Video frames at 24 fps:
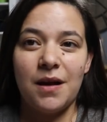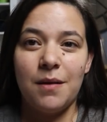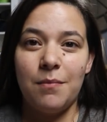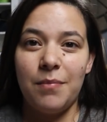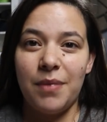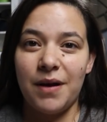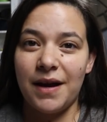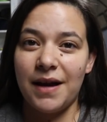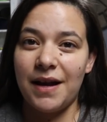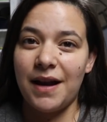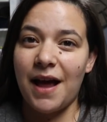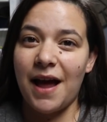
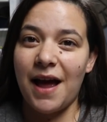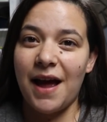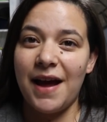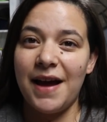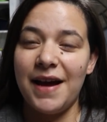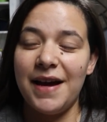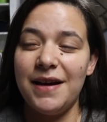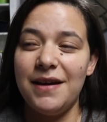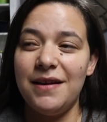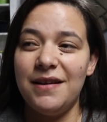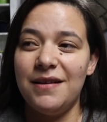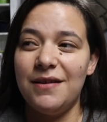But
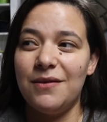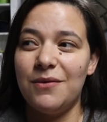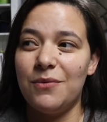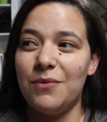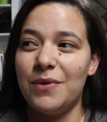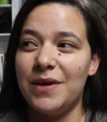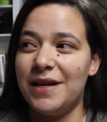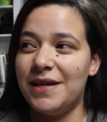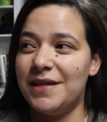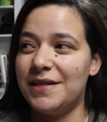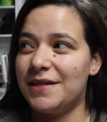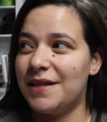I
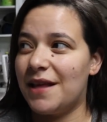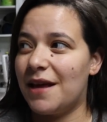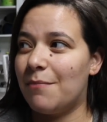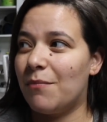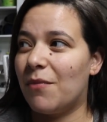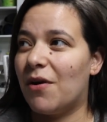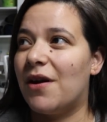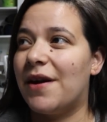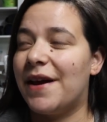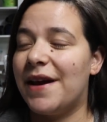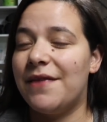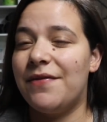went into that
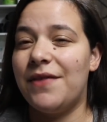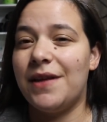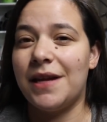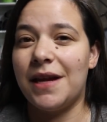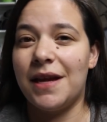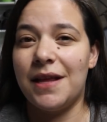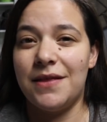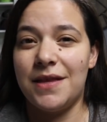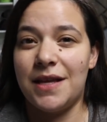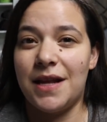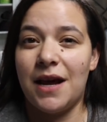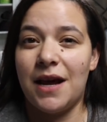market thinking